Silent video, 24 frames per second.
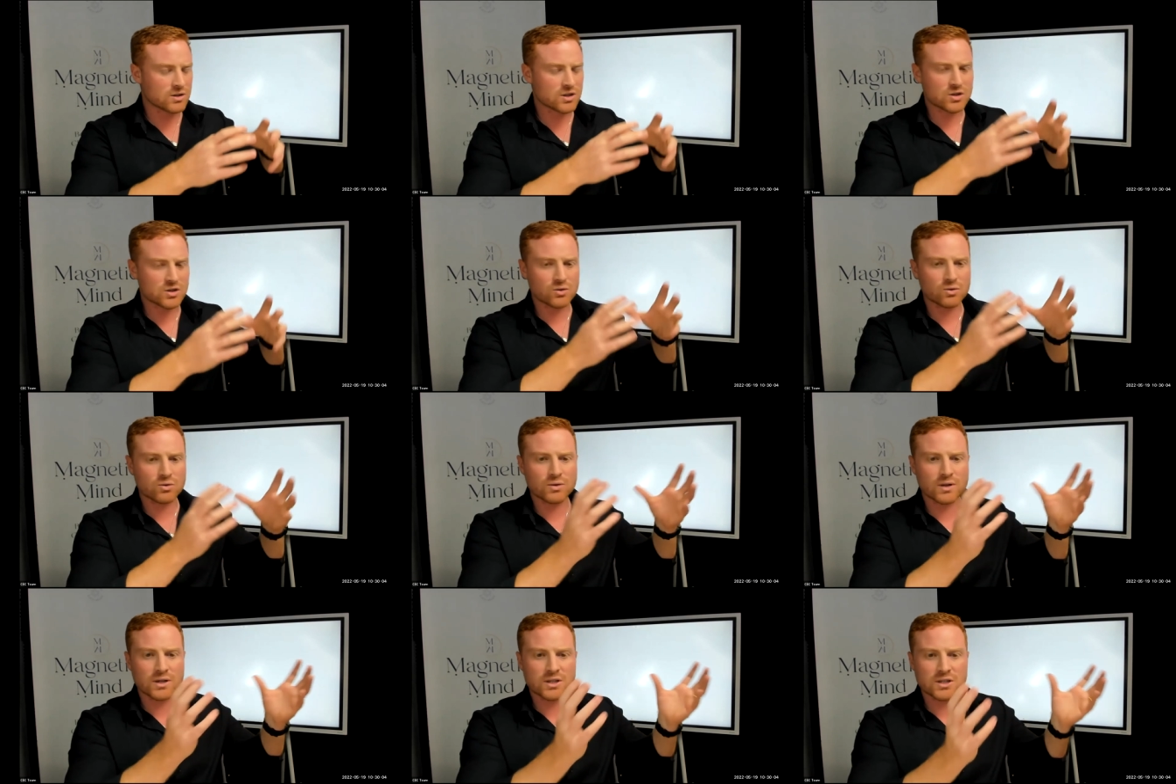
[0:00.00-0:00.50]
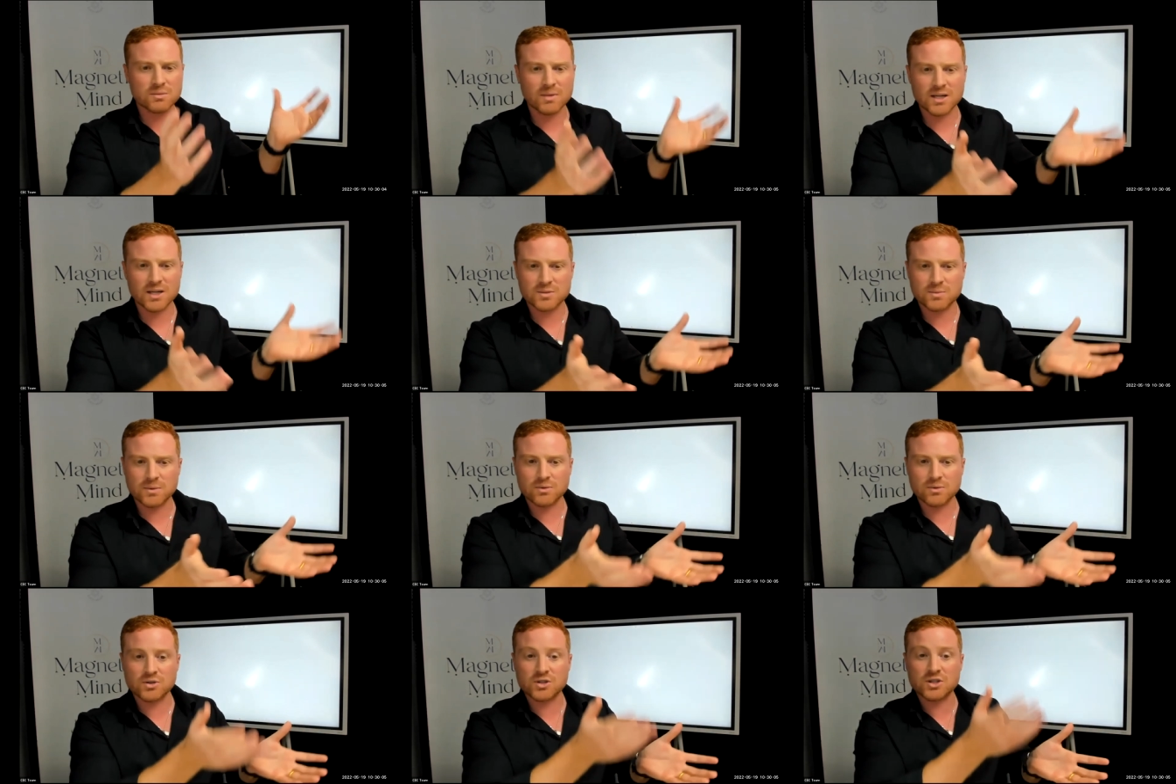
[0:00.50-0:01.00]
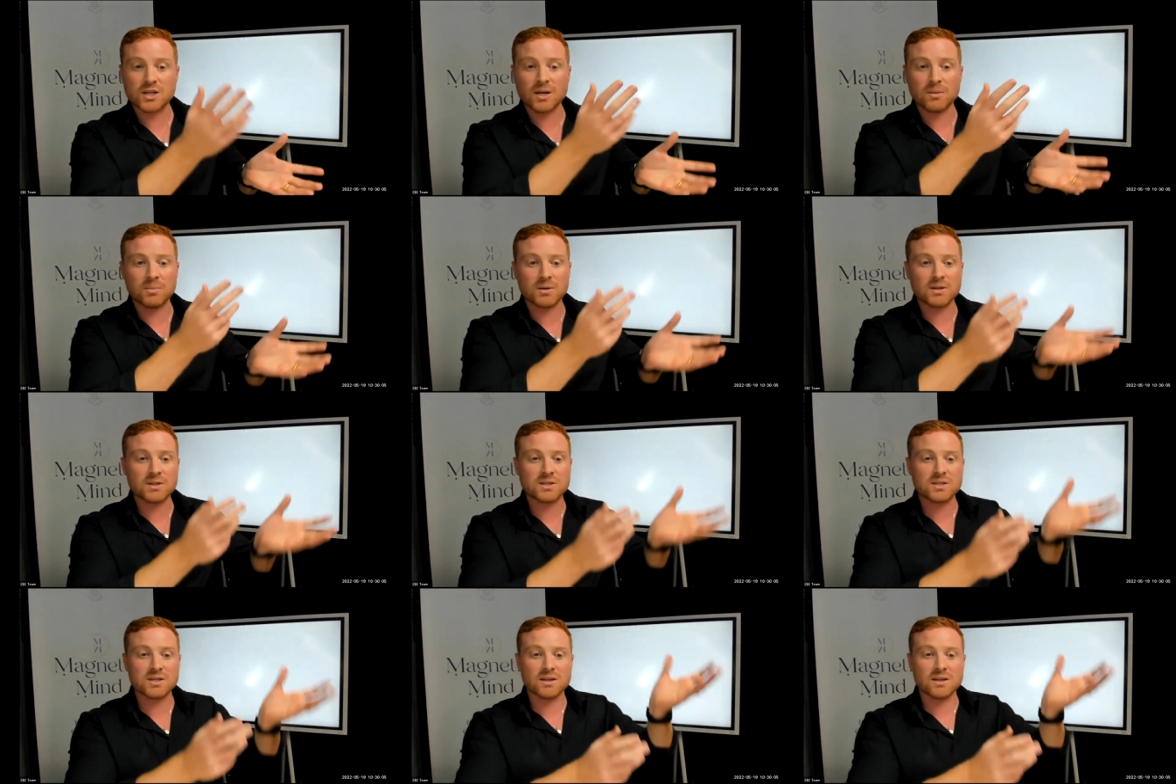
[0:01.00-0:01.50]
just all these amazing people step
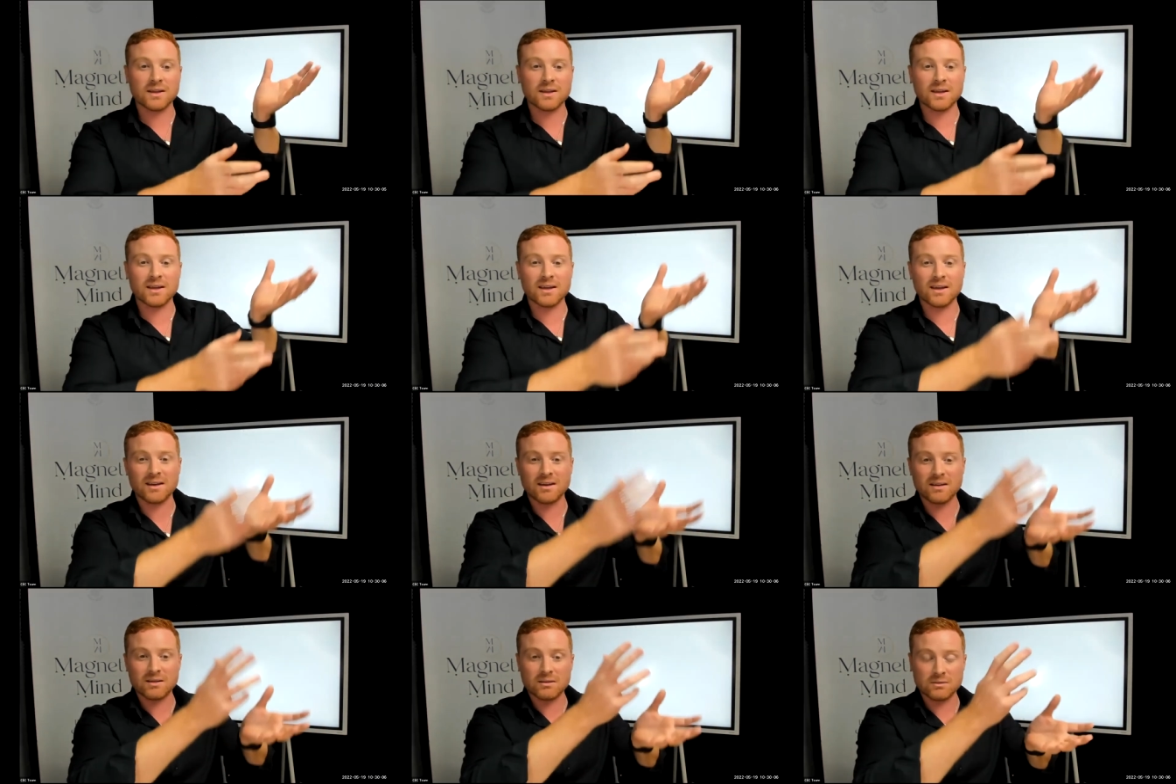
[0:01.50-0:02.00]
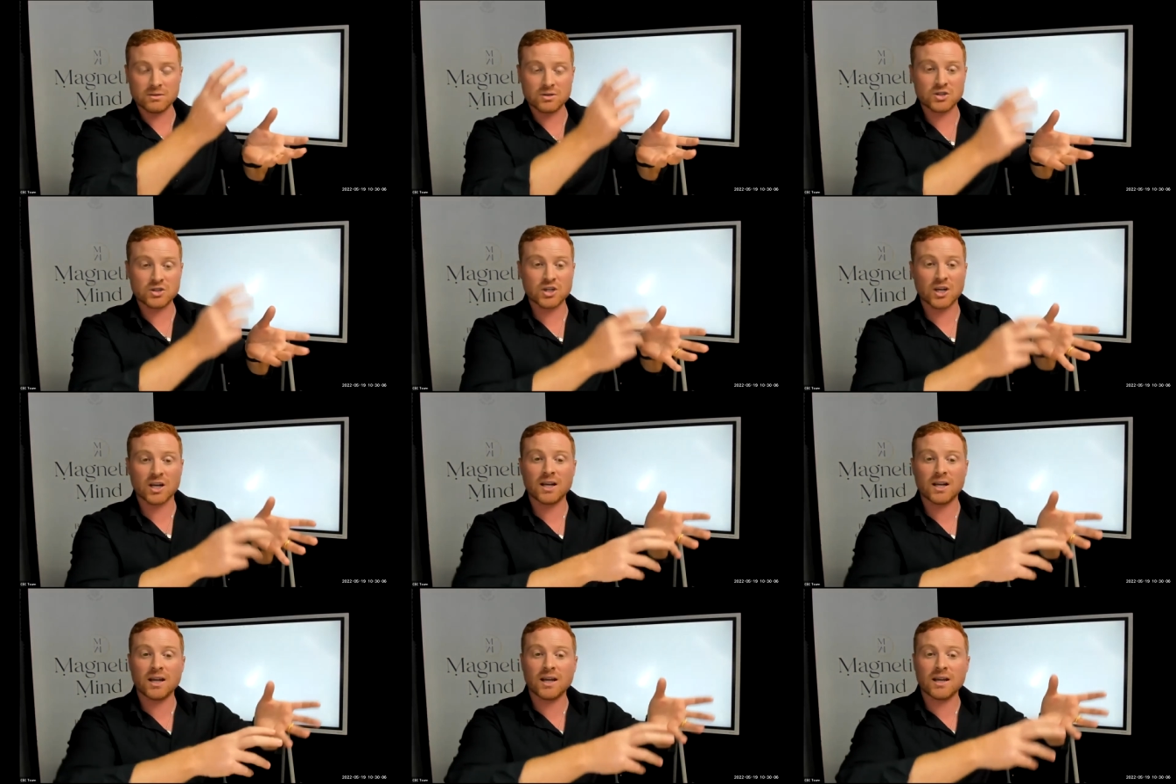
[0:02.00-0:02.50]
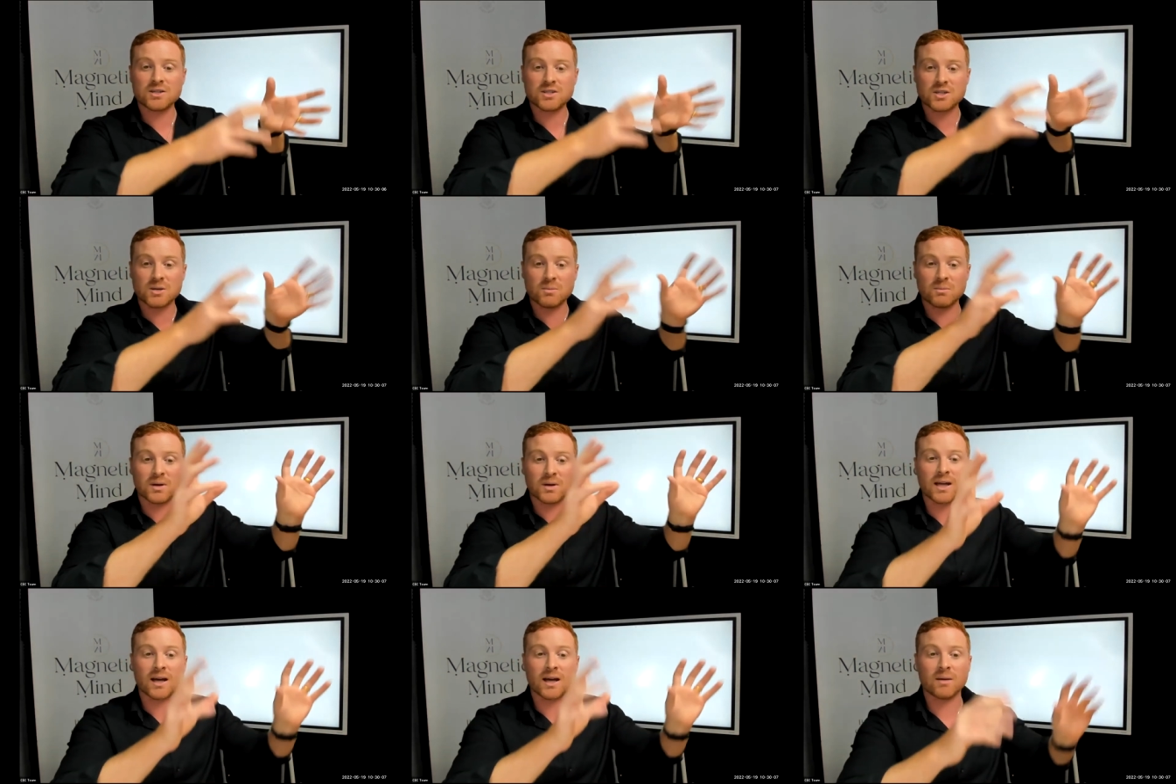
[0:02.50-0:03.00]
into their genius
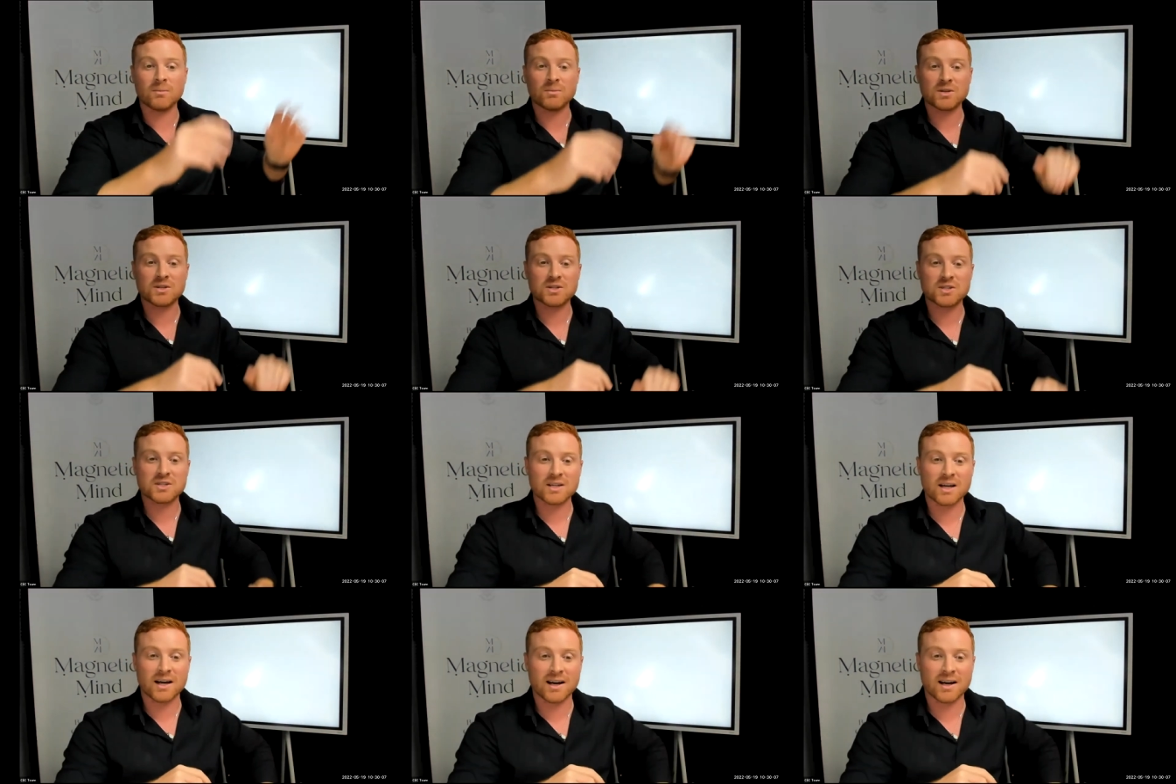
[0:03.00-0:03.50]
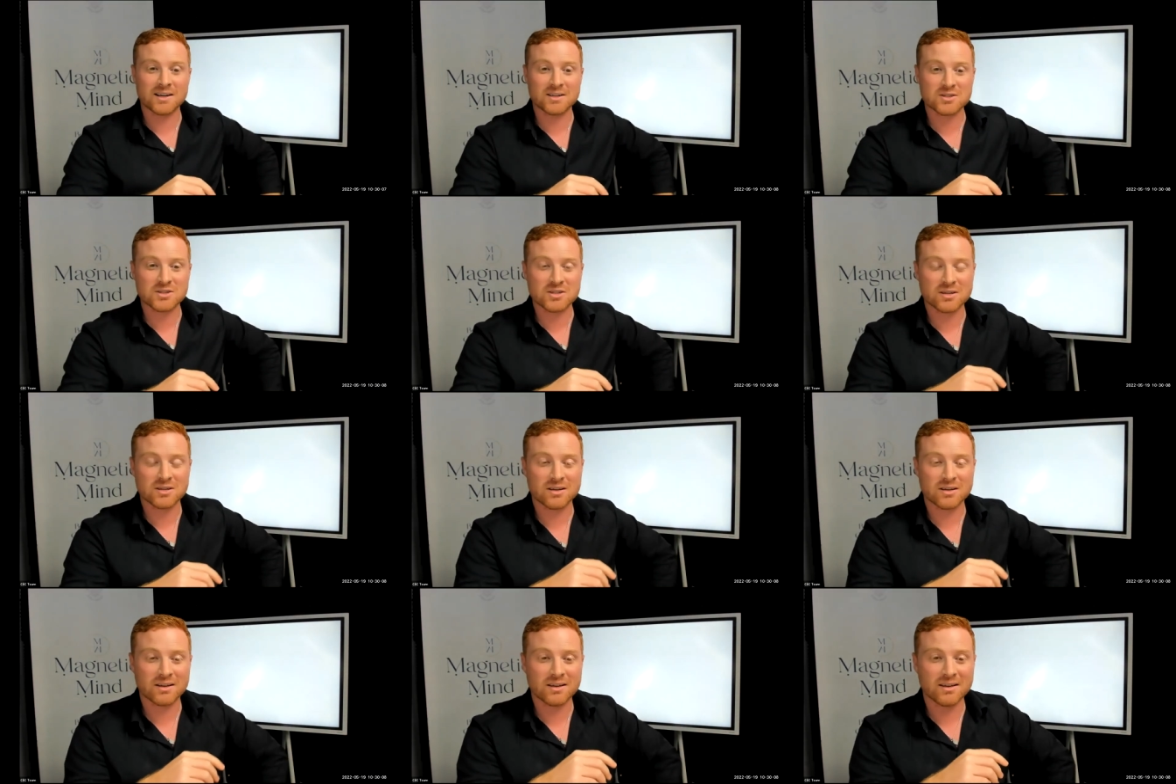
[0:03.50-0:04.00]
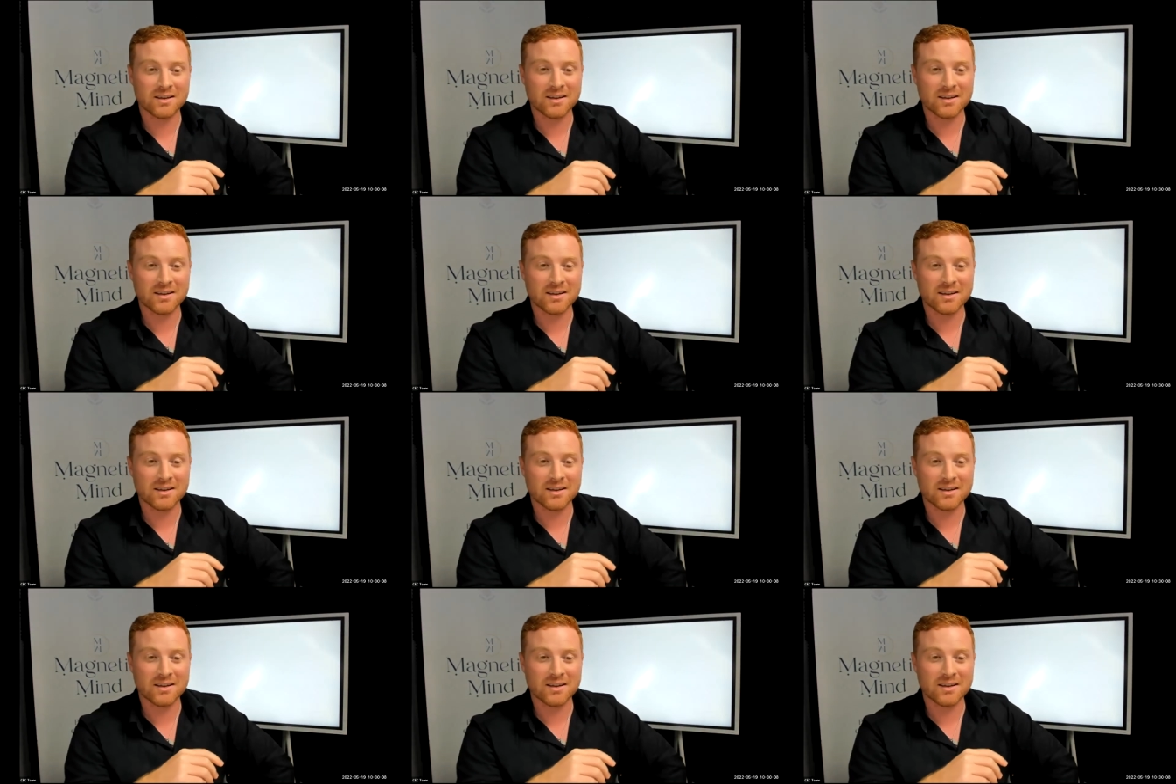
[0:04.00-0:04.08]
and become the stars.